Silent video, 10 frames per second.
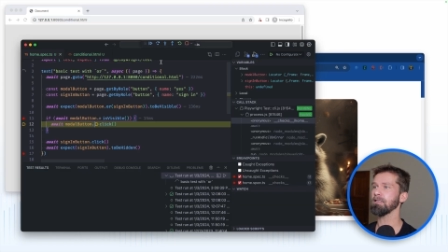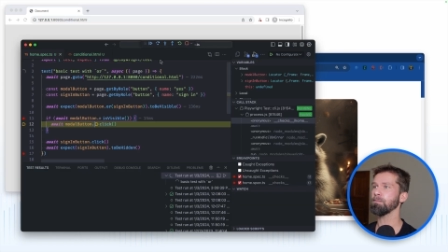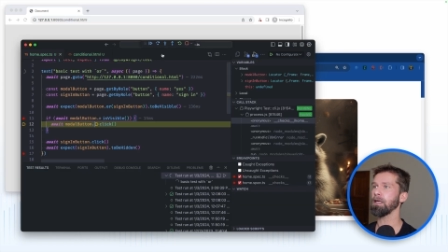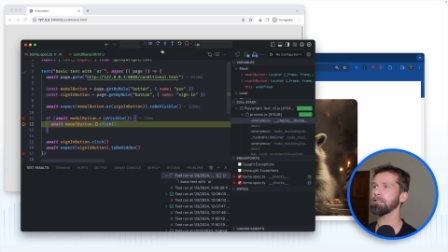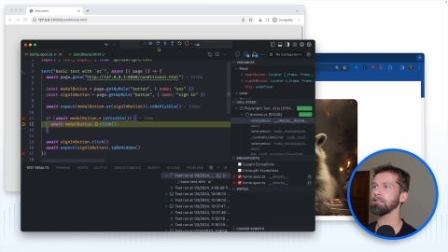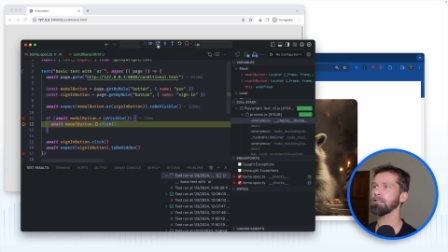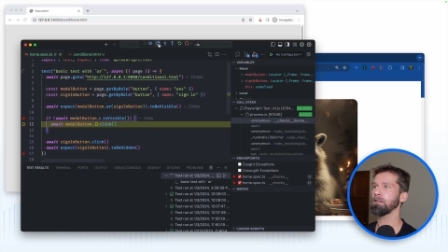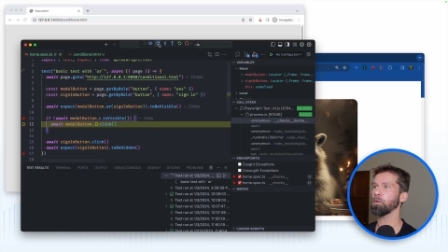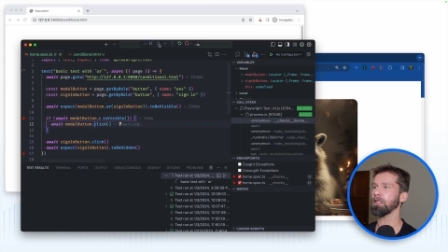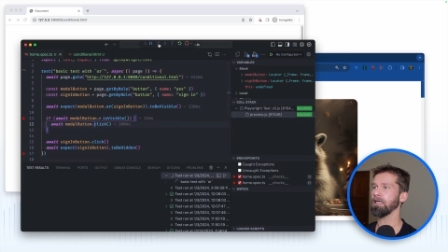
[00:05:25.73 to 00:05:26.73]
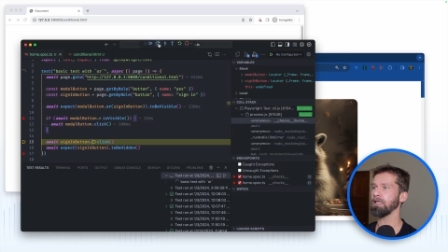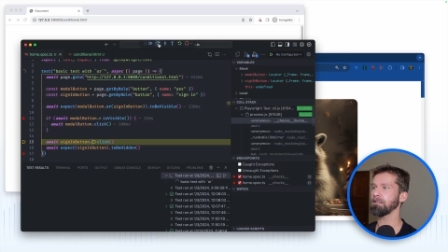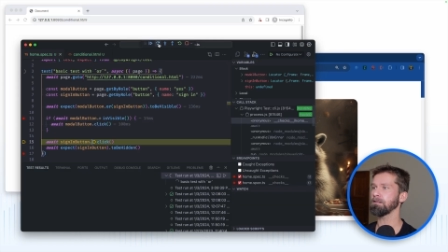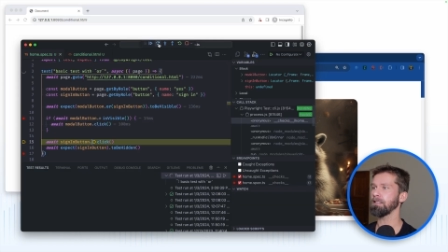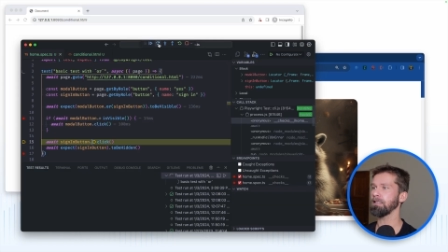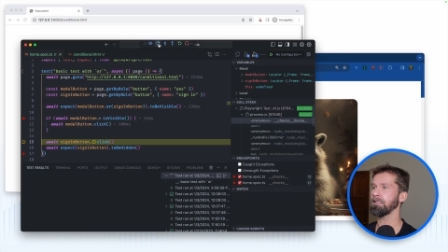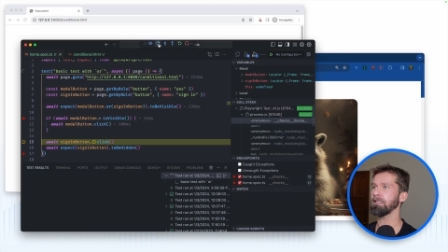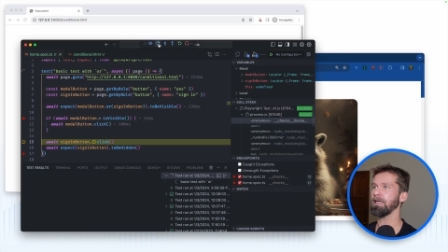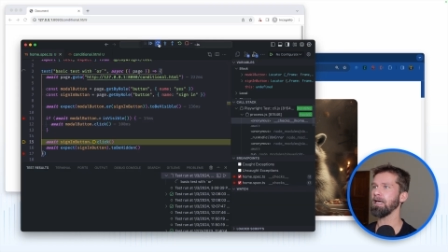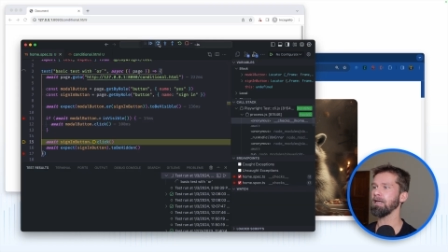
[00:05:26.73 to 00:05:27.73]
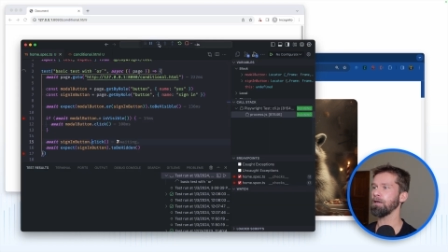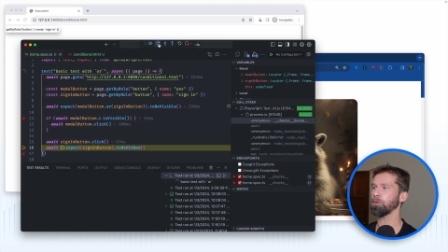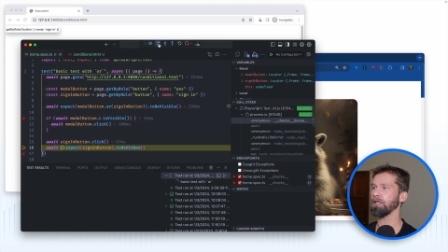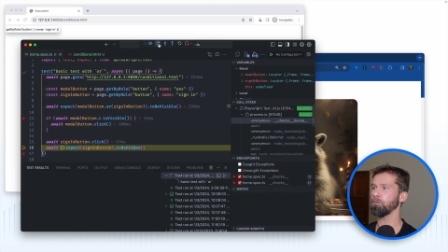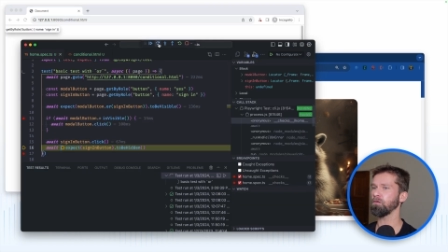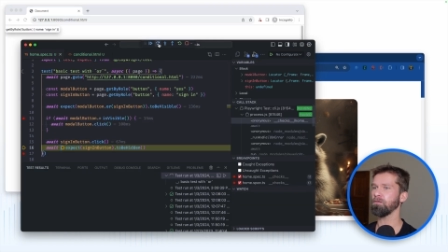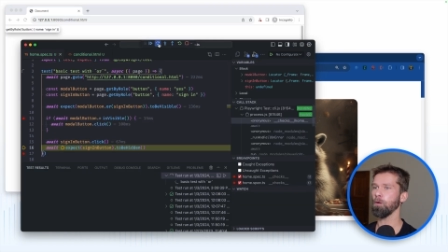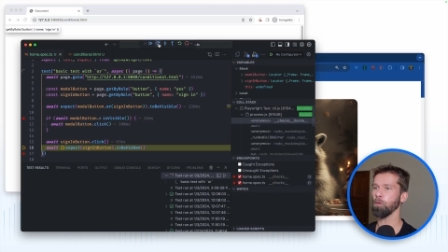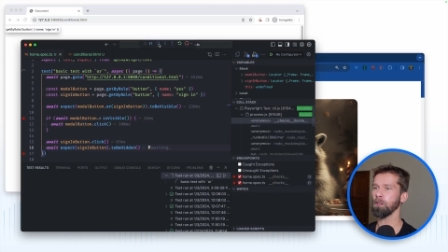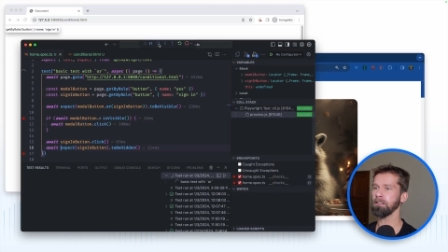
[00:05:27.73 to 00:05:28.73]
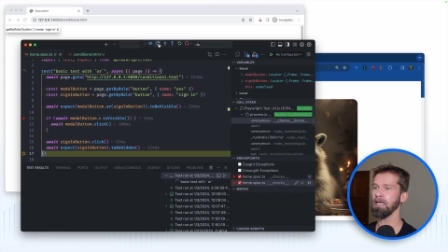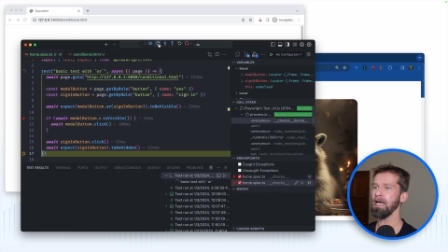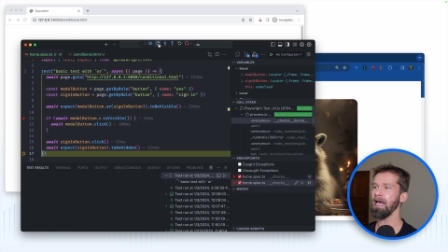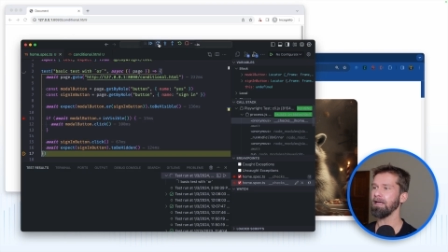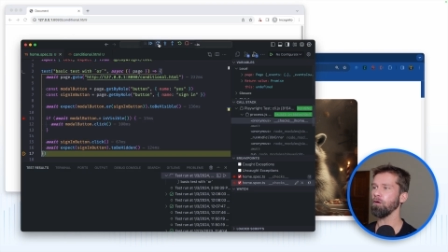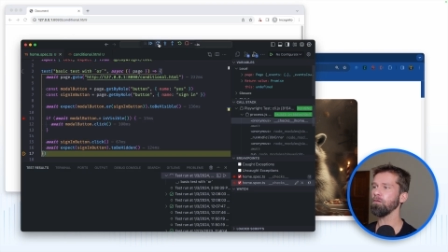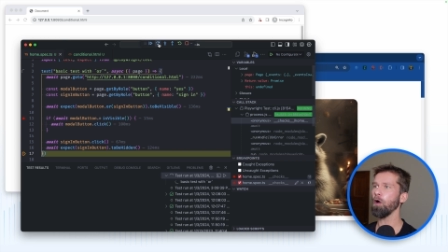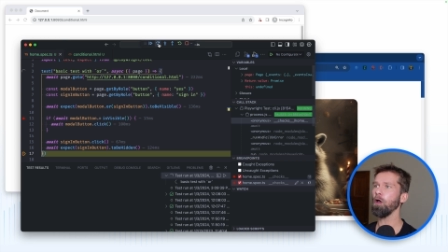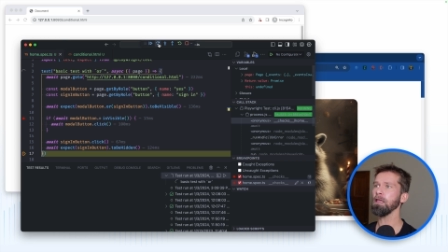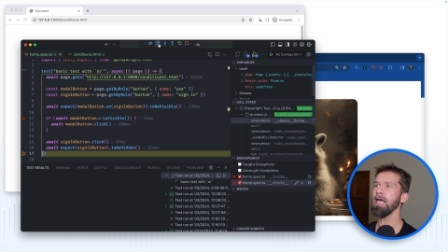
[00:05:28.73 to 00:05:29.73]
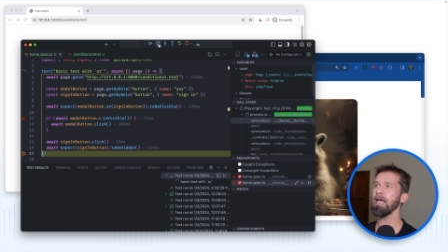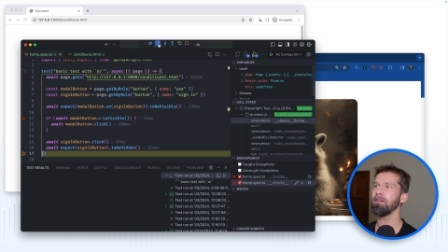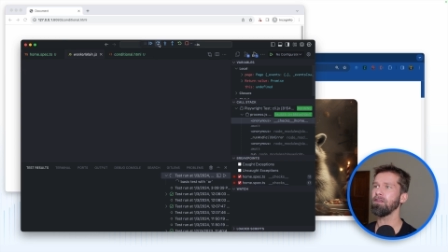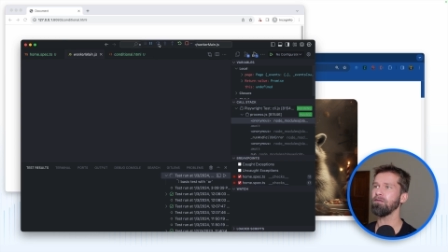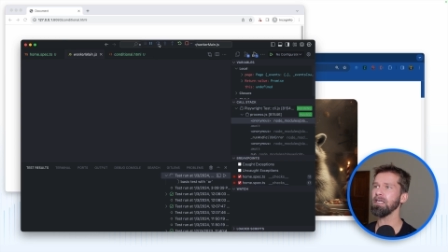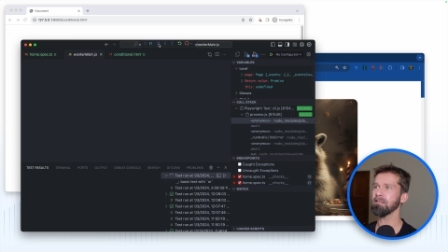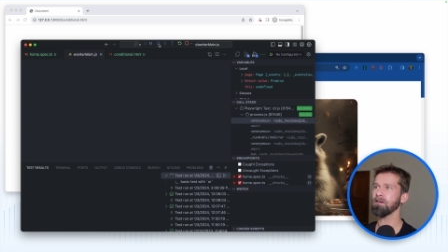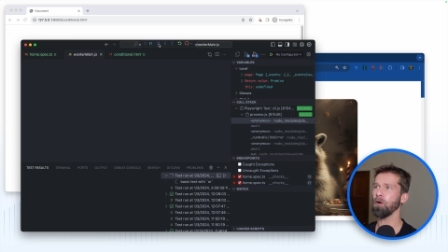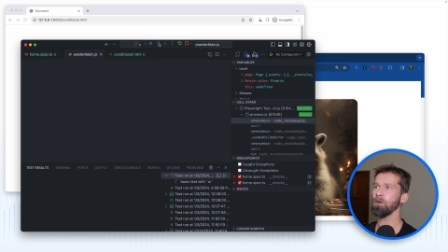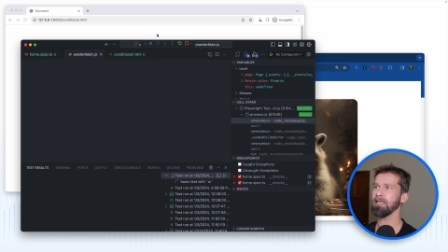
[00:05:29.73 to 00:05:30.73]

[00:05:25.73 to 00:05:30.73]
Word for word: this button, we can hit it again and we can move forward. And overall, the VS Code